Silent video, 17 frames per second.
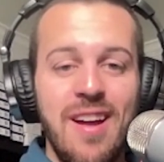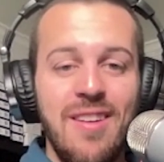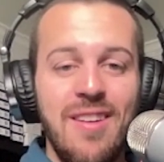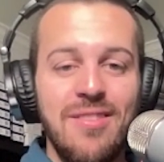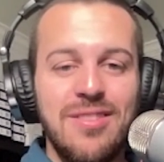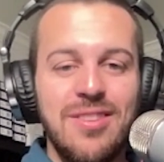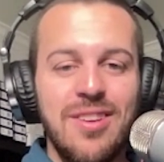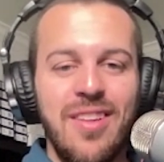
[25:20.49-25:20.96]

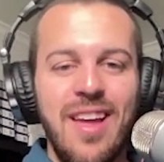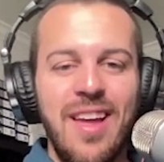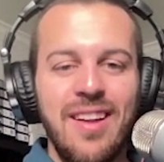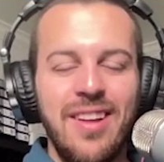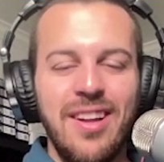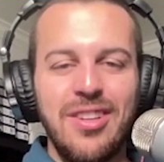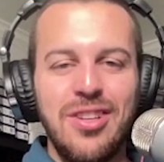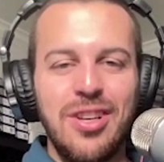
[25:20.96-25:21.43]
So
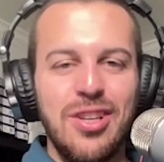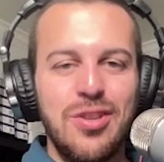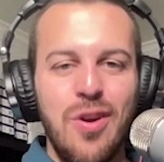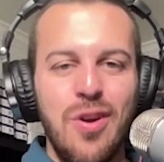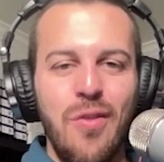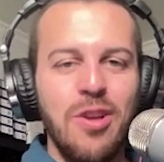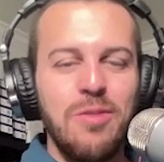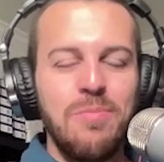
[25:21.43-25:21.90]
like, let's just
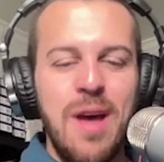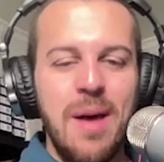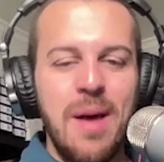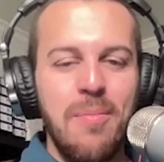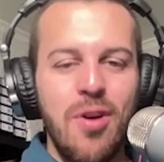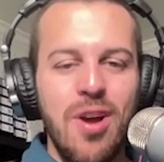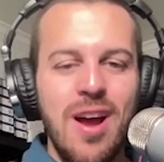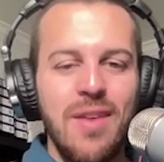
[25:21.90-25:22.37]
throw this
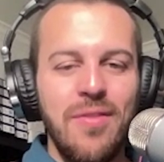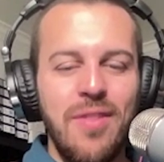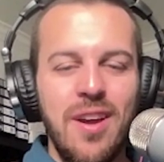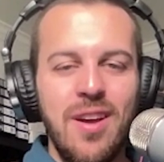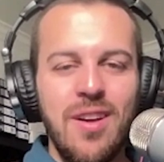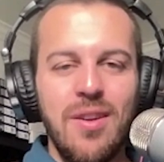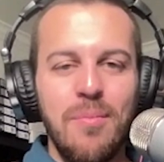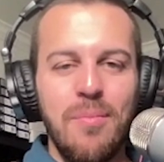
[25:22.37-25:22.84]
bad boy out
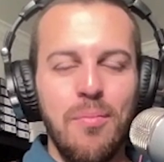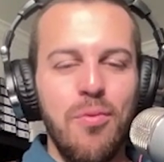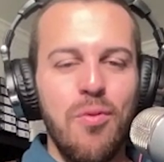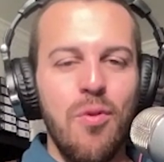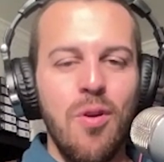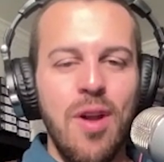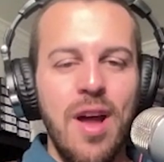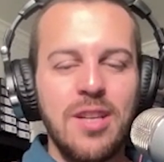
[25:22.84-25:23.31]
there and
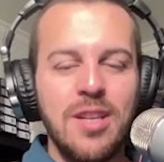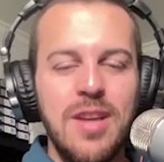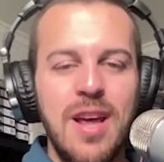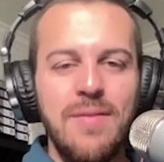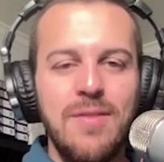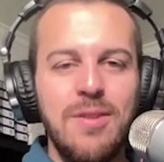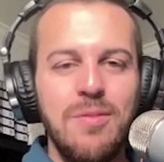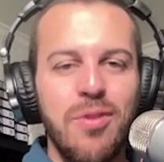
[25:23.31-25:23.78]
throw a nice
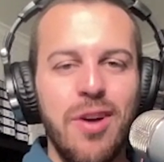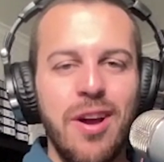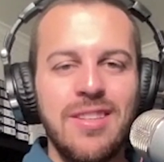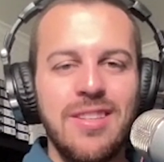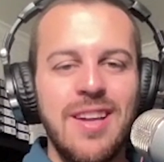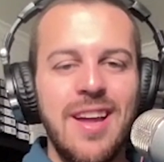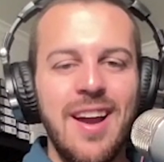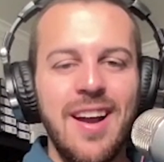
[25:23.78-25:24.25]
hefty
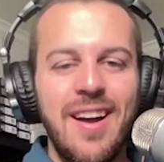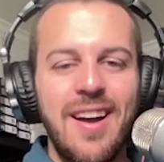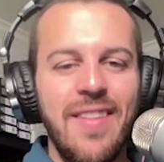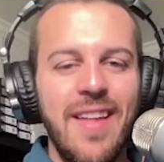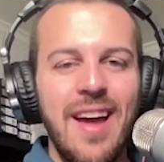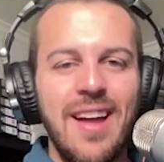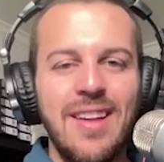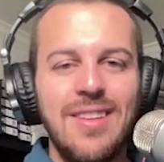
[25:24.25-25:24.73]
price tag on
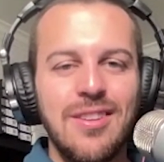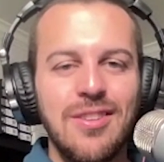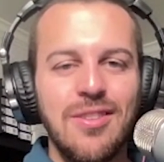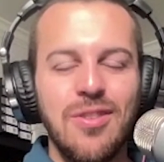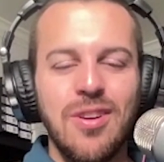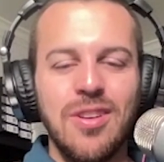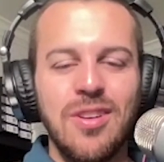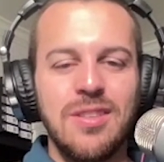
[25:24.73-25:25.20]
that too,
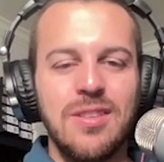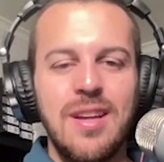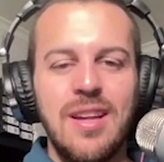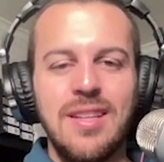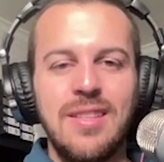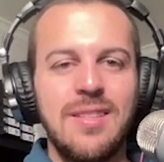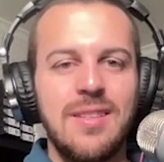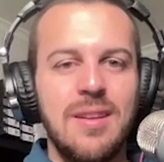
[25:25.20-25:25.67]
because
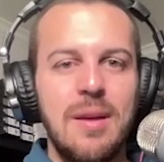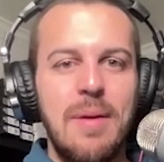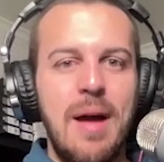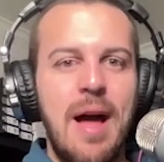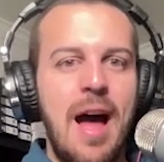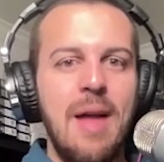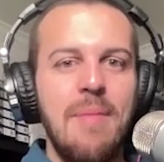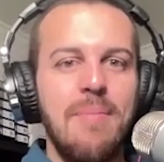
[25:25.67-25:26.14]
it's
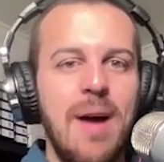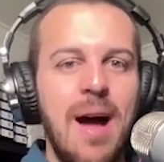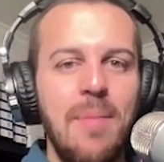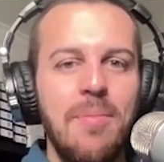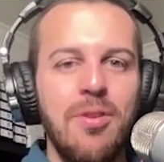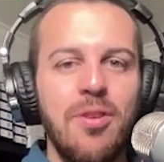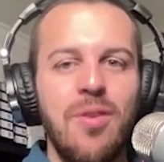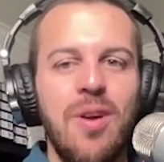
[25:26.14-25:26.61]
hot and
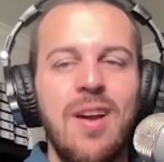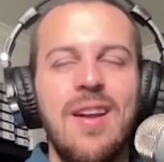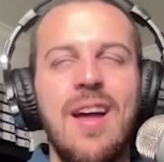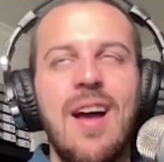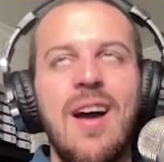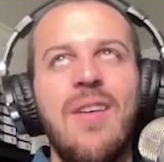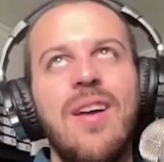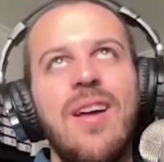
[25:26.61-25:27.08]
popular right
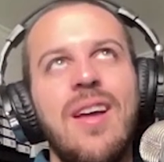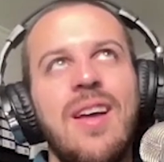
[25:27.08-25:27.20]
now.